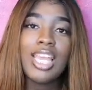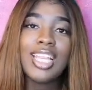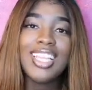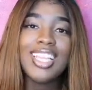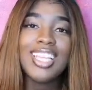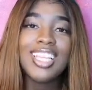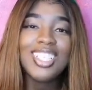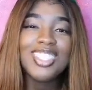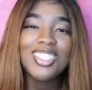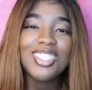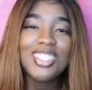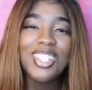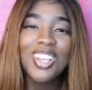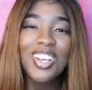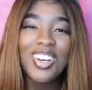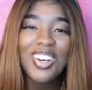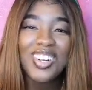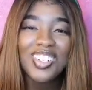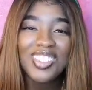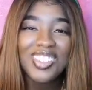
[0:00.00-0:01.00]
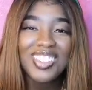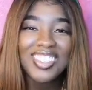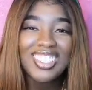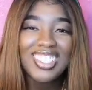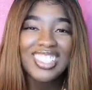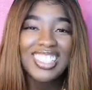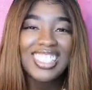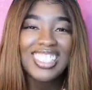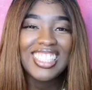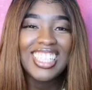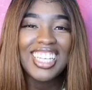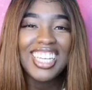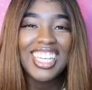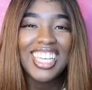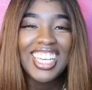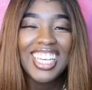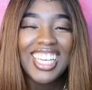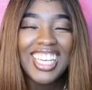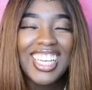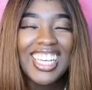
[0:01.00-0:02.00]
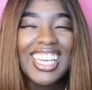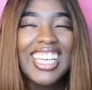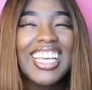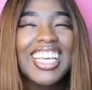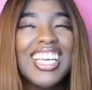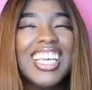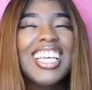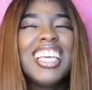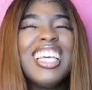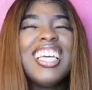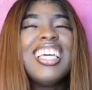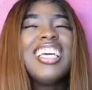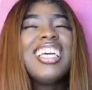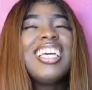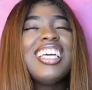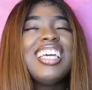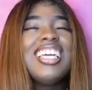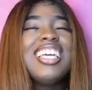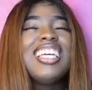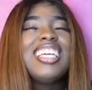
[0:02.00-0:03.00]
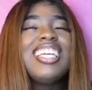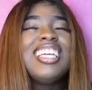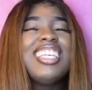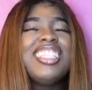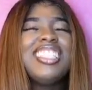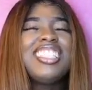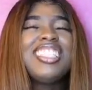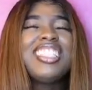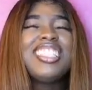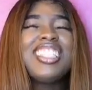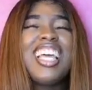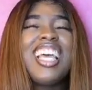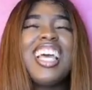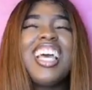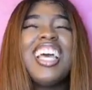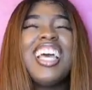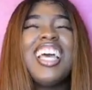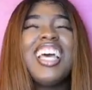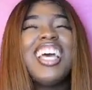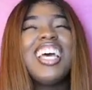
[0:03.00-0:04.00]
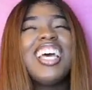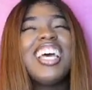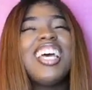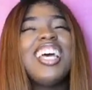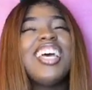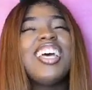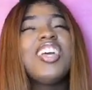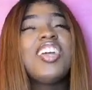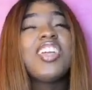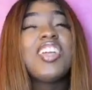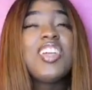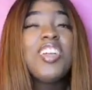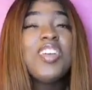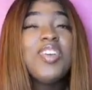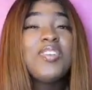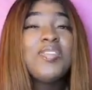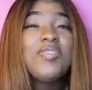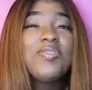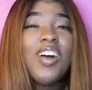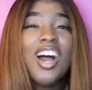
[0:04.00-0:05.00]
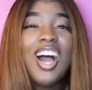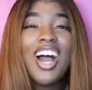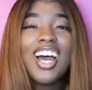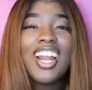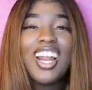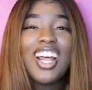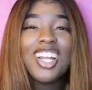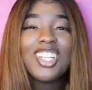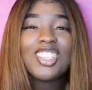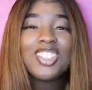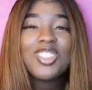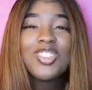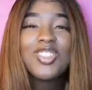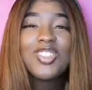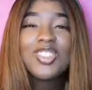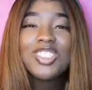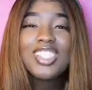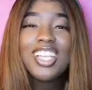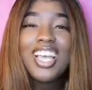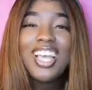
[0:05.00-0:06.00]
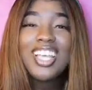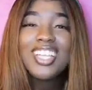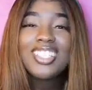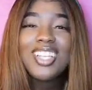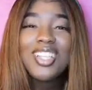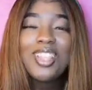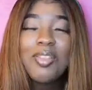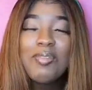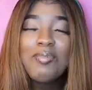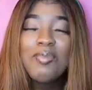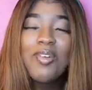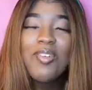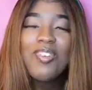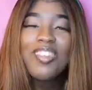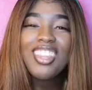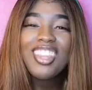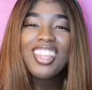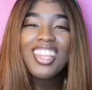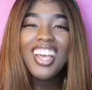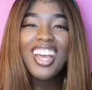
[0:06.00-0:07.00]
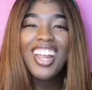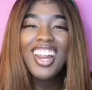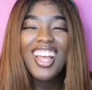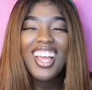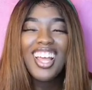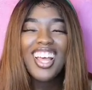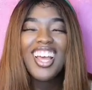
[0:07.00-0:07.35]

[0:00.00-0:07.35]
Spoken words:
This dude said, he said $5 Tuesdays at the movie theater.